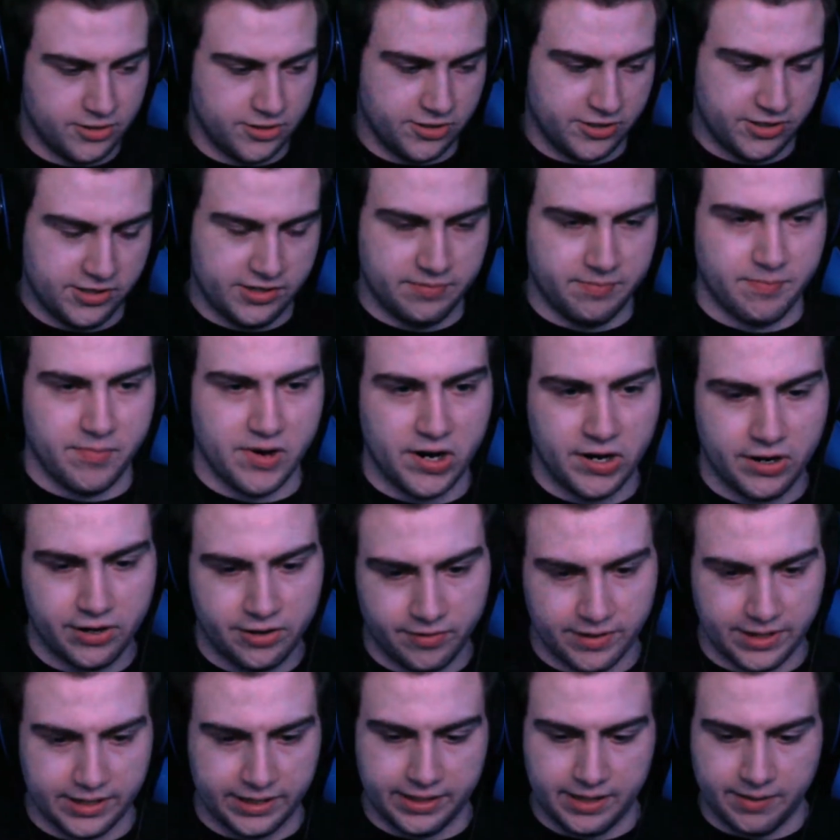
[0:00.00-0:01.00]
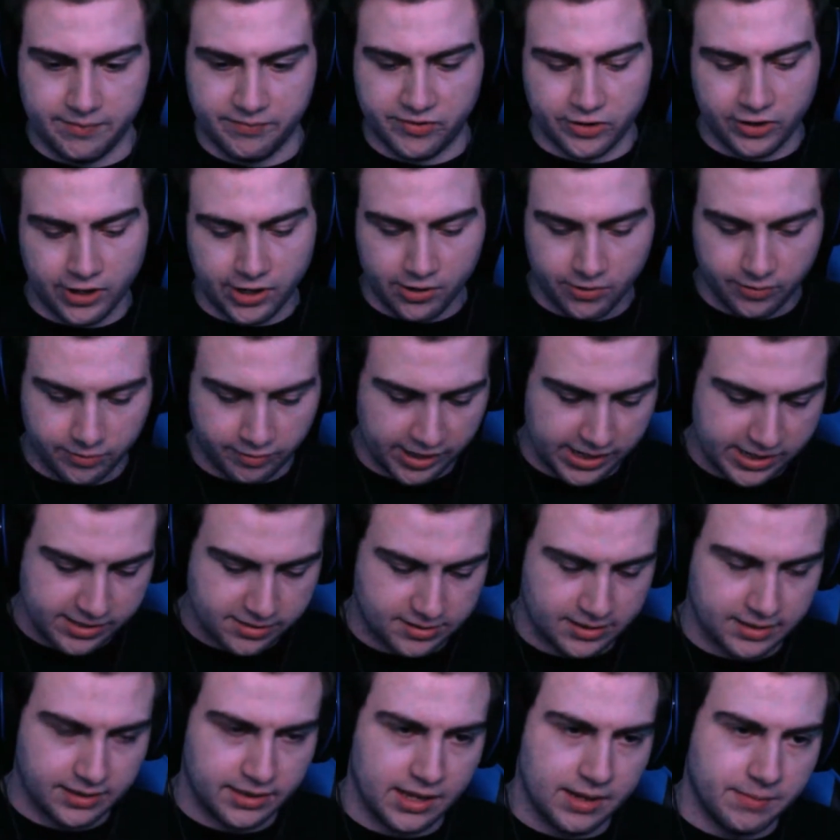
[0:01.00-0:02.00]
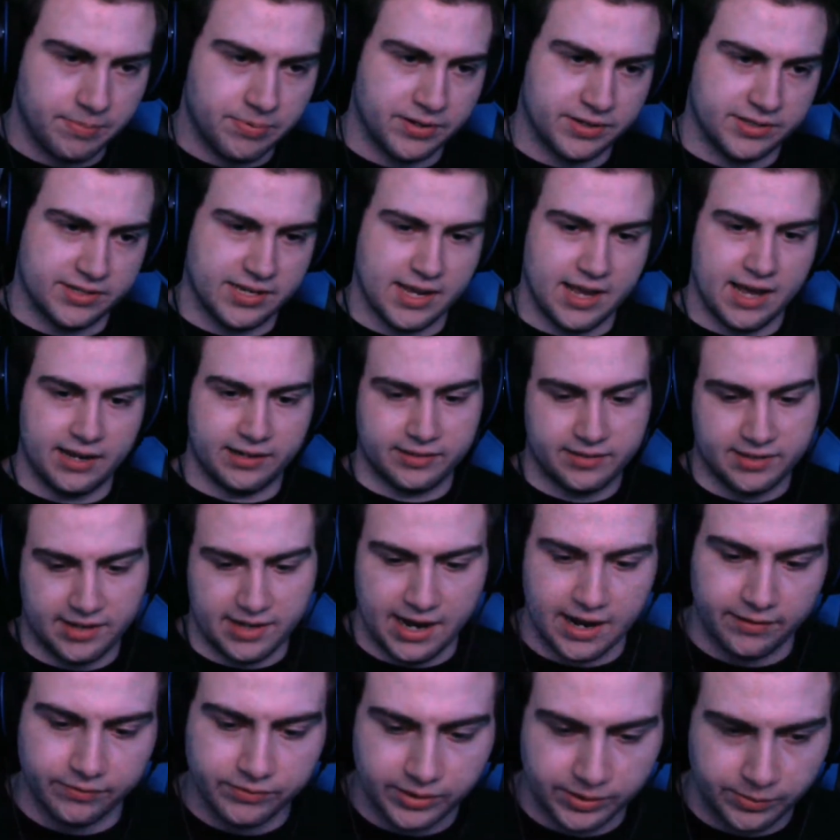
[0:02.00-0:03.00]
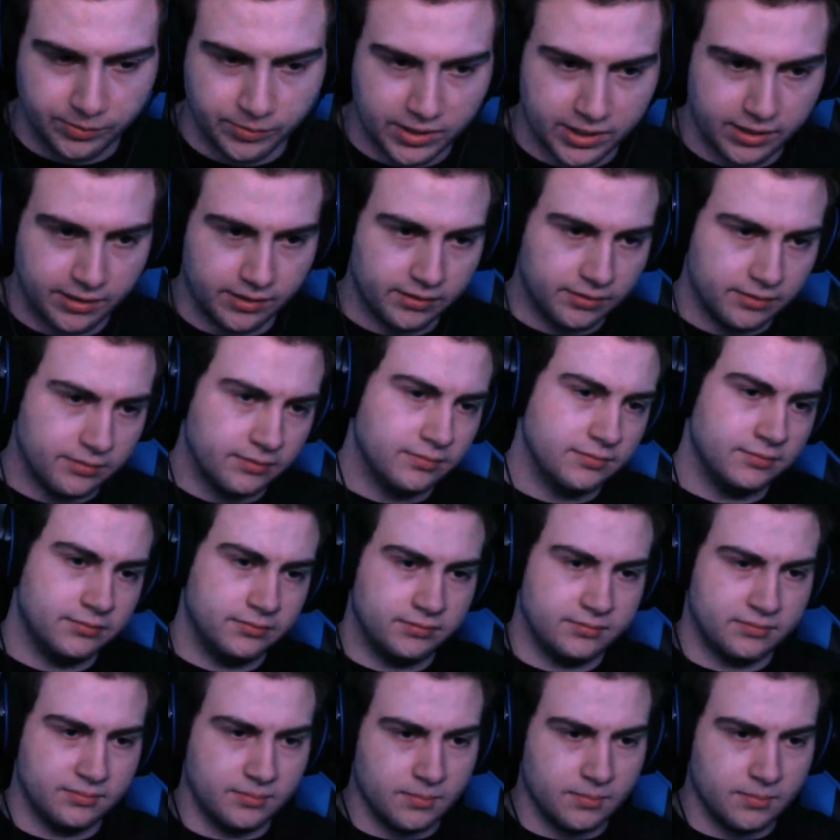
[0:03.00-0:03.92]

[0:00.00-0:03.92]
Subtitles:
She's just murdering them for no reason. They protect everyone.